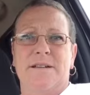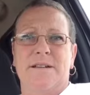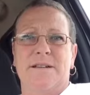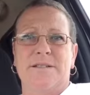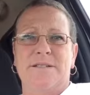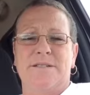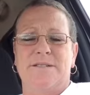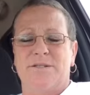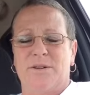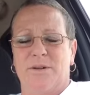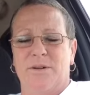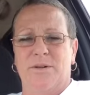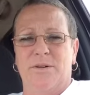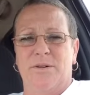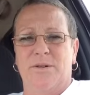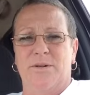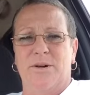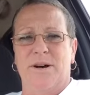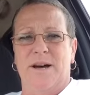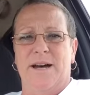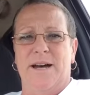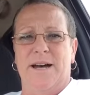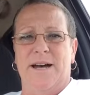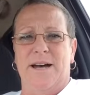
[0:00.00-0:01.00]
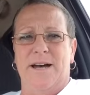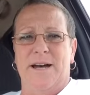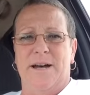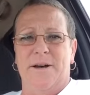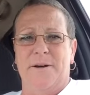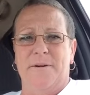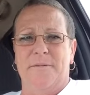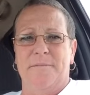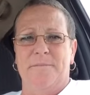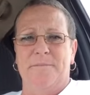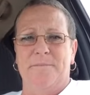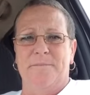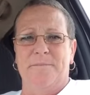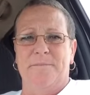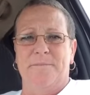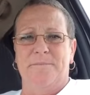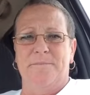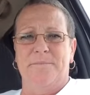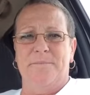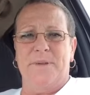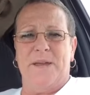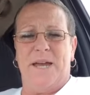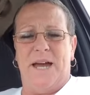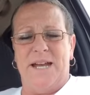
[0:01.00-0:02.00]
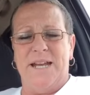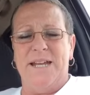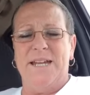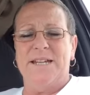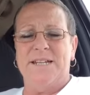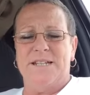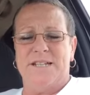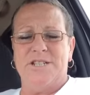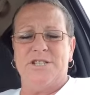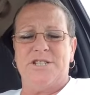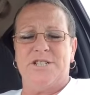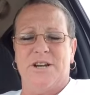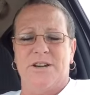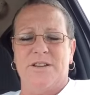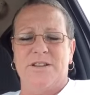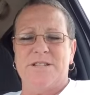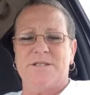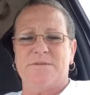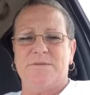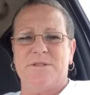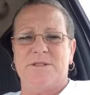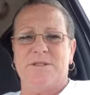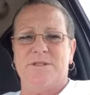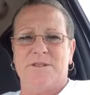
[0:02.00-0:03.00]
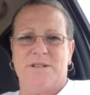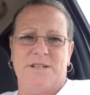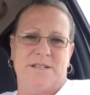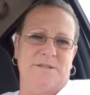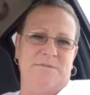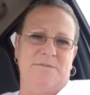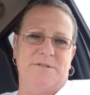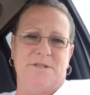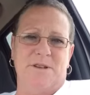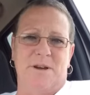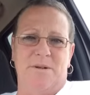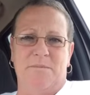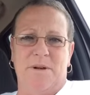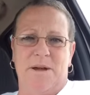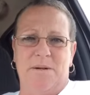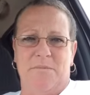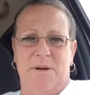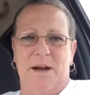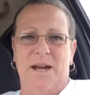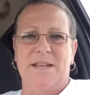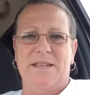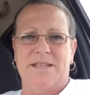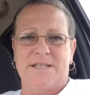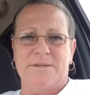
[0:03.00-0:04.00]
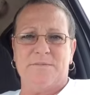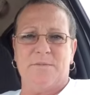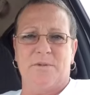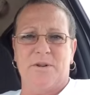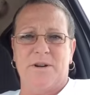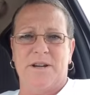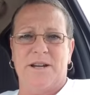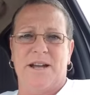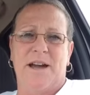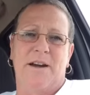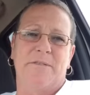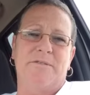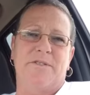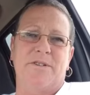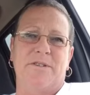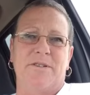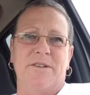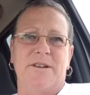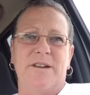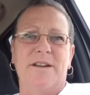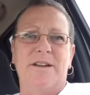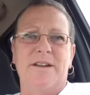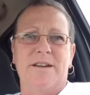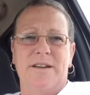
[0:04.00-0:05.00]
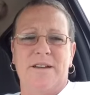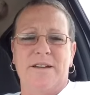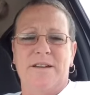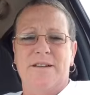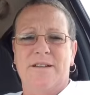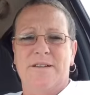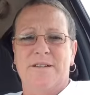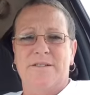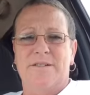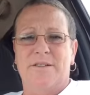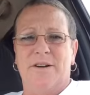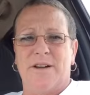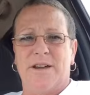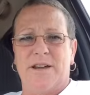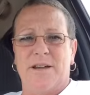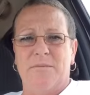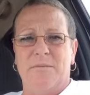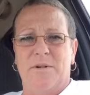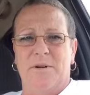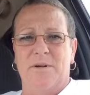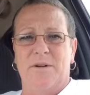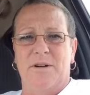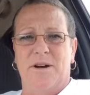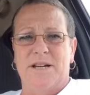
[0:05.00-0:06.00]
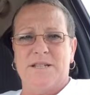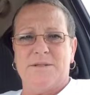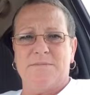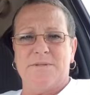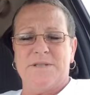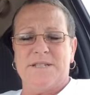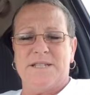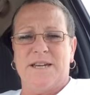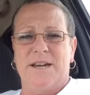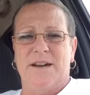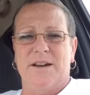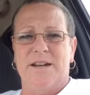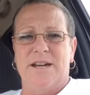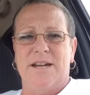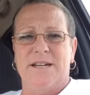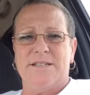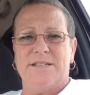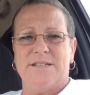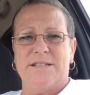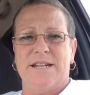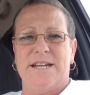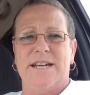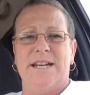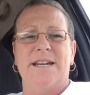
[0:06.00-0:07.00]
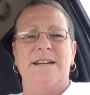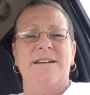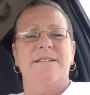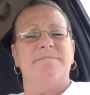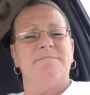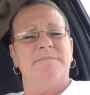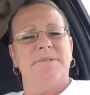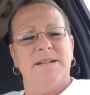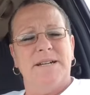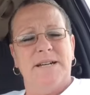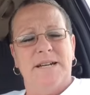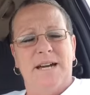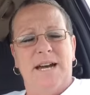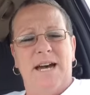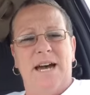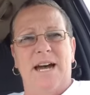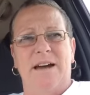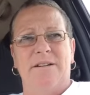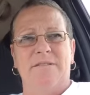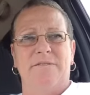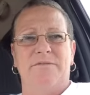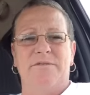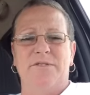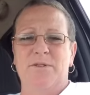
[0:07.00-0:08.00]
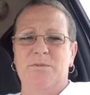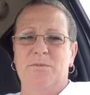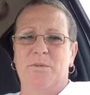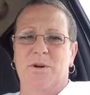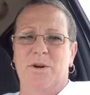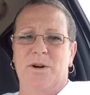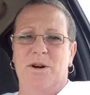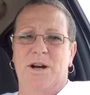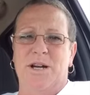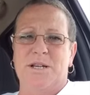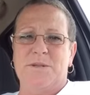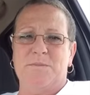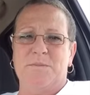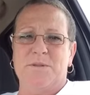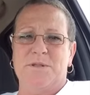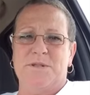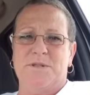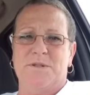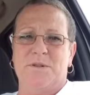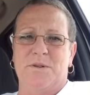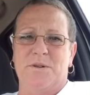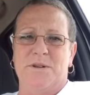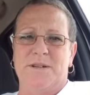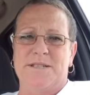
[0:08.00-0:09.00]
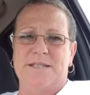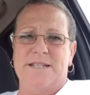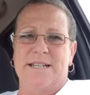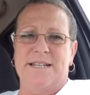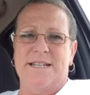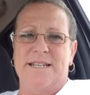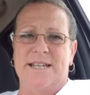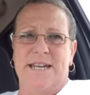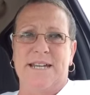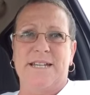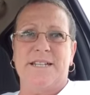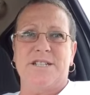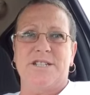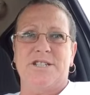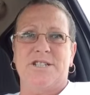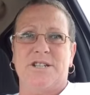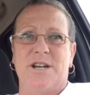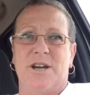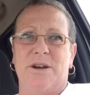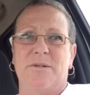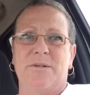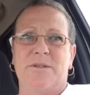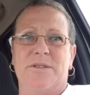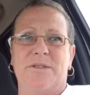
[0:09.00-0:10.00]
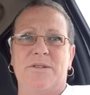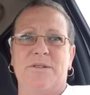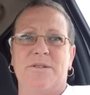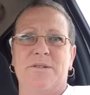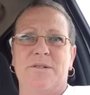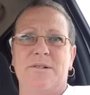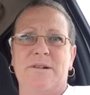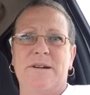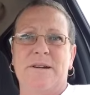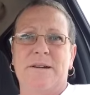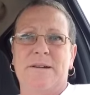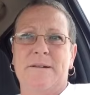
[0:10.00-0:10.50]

So I needed to share this with you because it was on my mind this morning after talking about hospice care yesterday. I have a few more hospice stories I'd like to share with you.